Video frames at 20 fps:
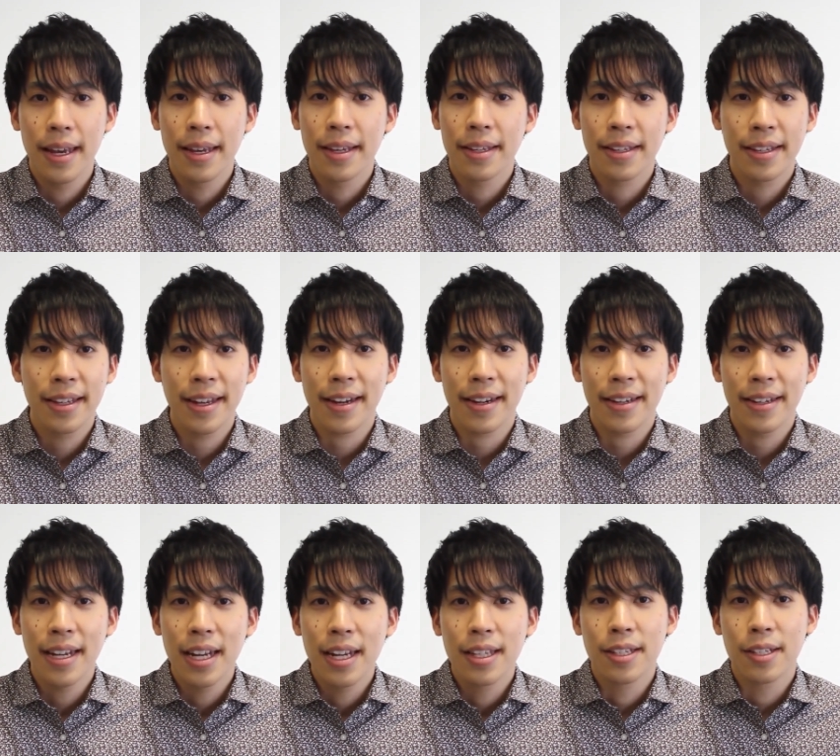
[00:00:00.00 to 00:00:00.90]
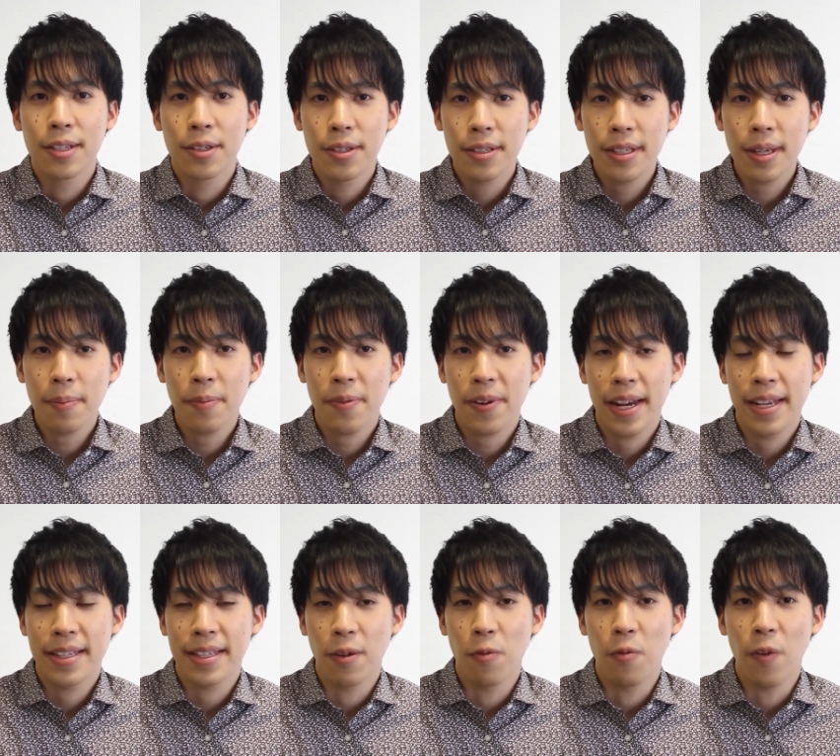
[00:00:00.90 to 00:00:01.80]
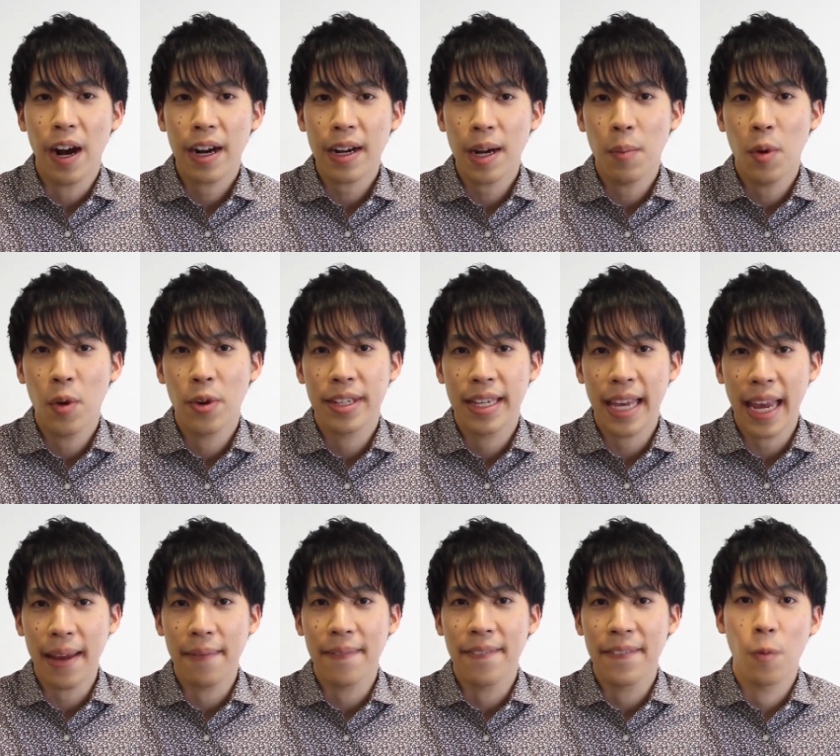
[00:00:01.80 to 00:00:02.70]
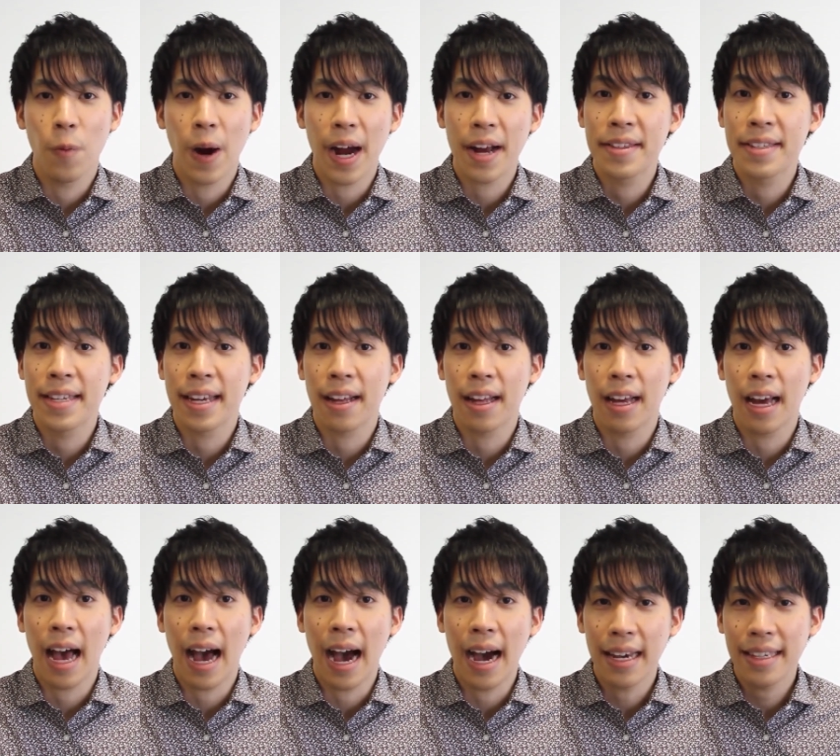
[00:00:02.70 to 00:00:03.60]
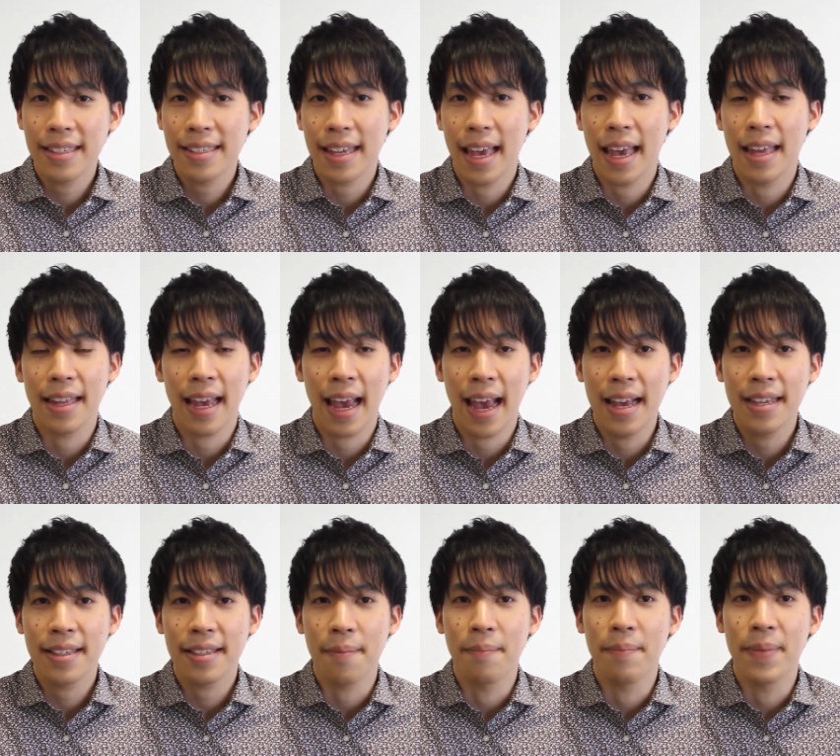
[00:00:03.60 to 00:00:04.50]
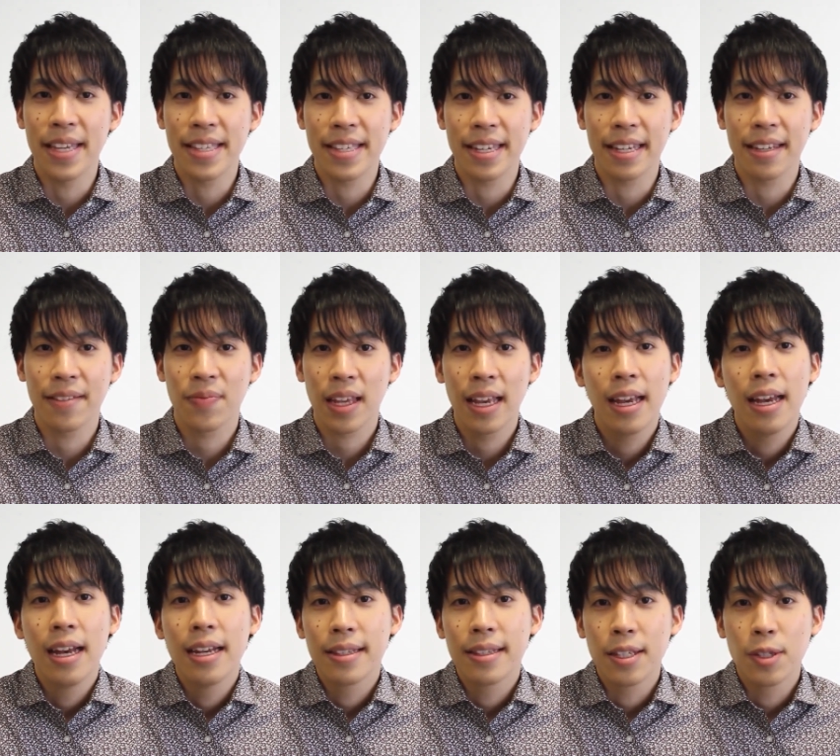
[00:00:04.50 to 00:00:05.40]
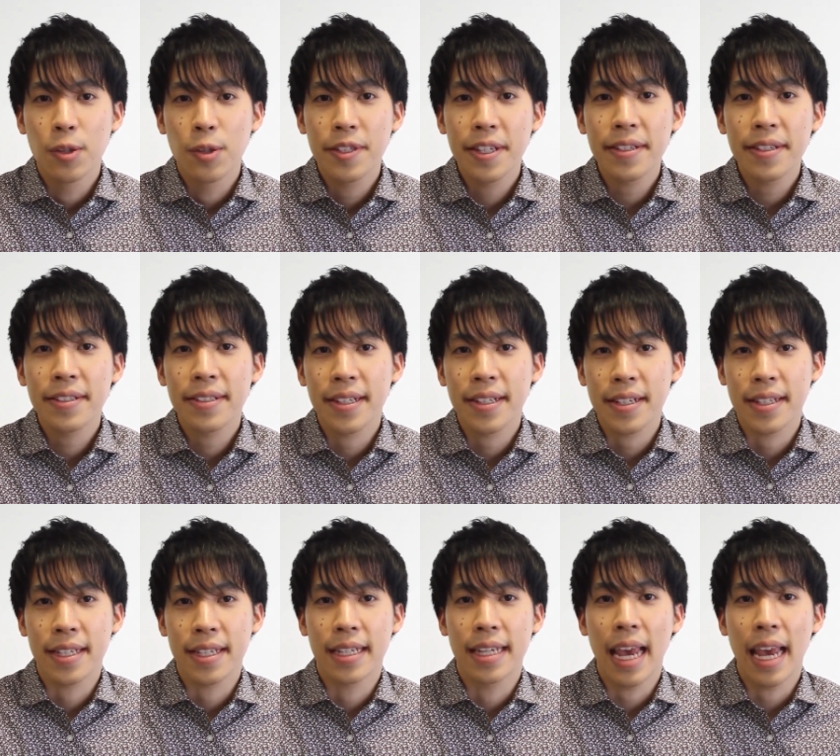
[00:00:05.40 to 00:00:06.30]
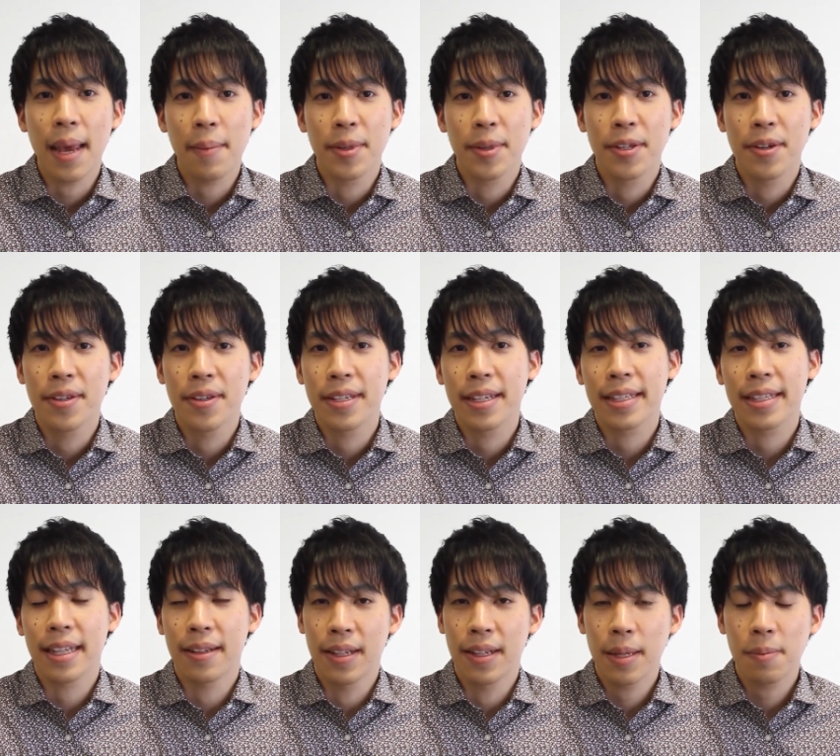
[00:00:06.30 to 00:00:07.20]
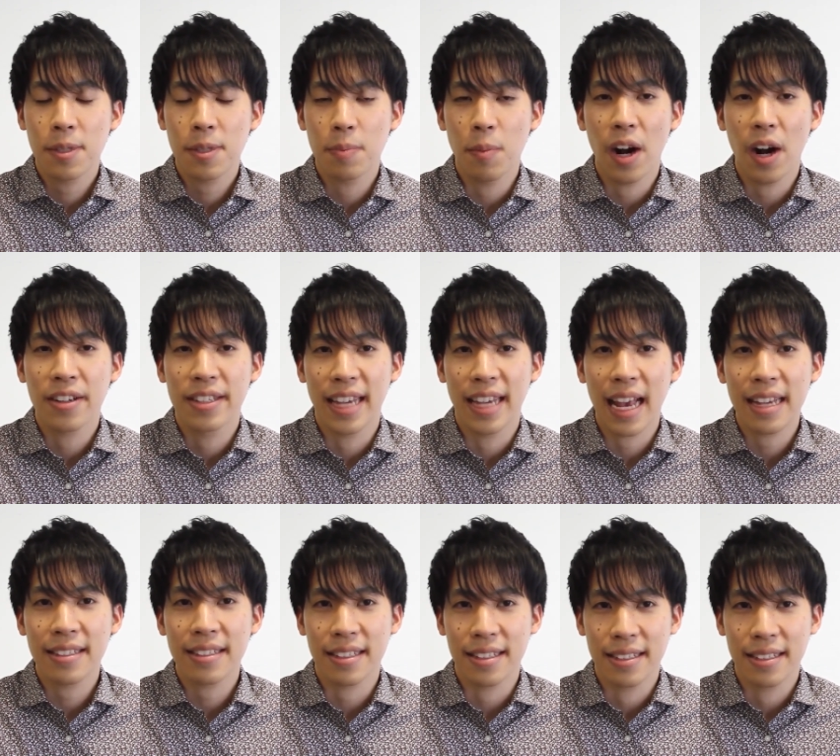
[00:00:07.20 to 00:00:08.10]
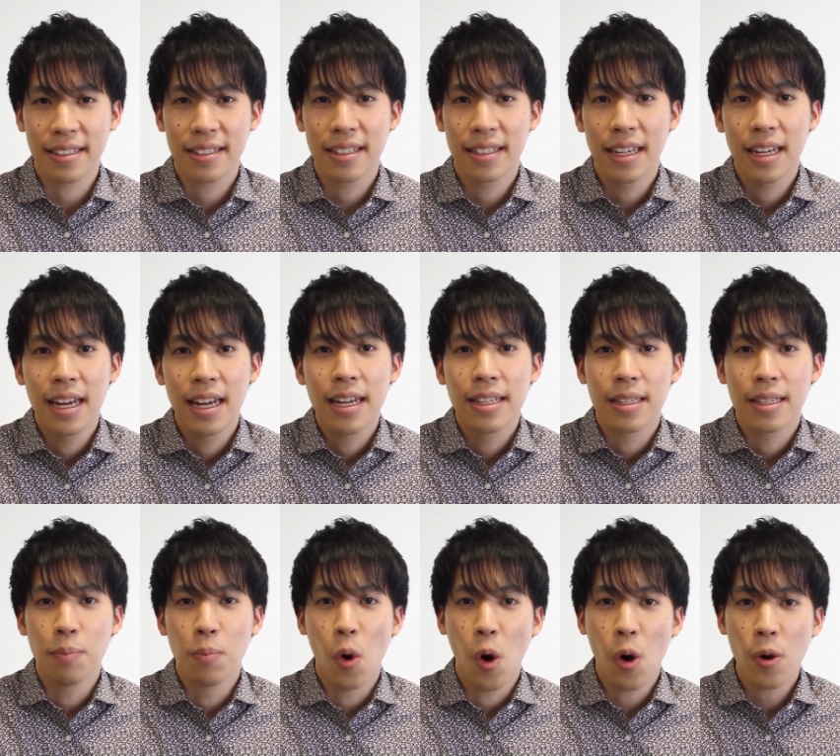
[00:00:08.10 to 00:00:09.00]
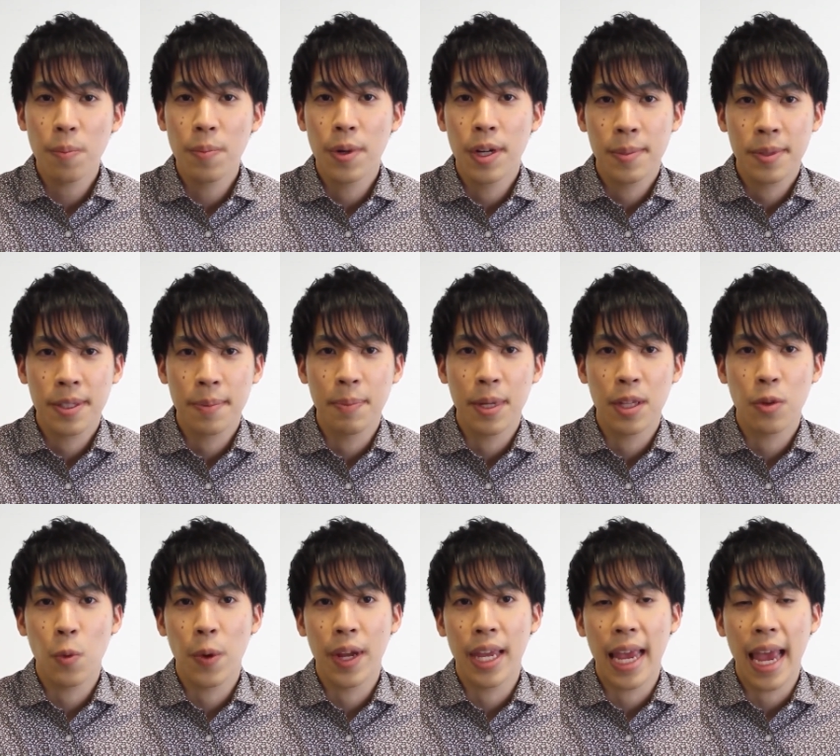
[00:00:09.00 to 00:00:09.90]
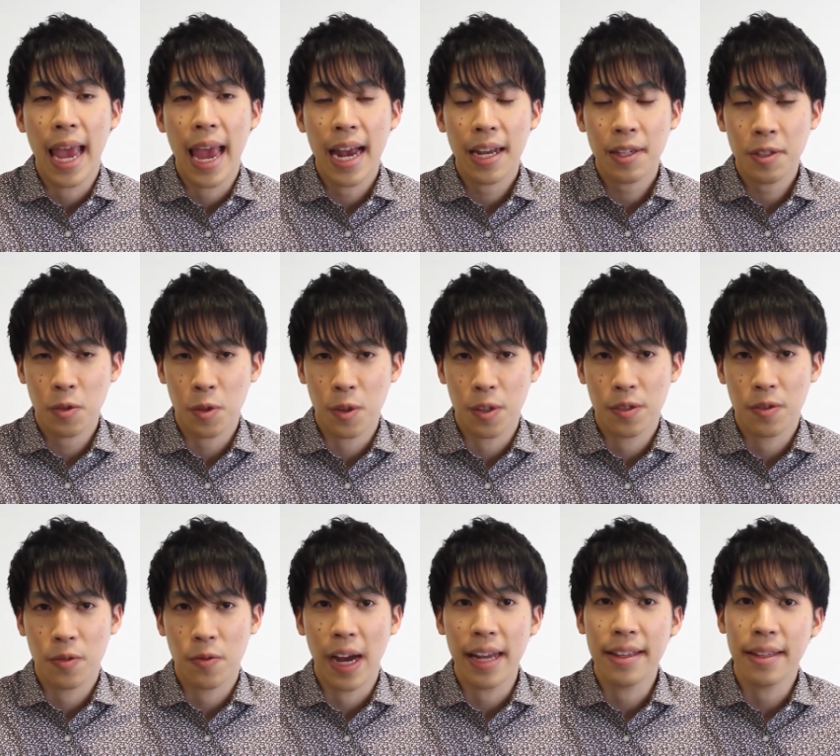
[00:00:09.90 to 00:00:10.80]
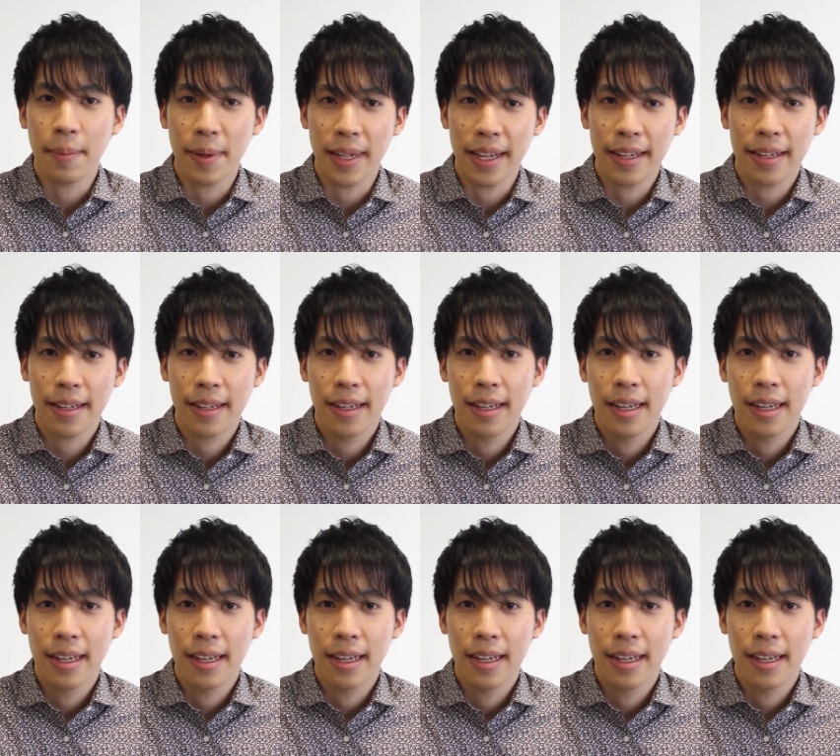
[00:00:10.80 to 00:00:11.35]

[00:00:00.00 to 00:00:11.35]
Here, the user plays a whack-a-mole game while their eyes and hands are busy. The user starts the game using the lip smack gesture. The mole moves between electrodes randomly.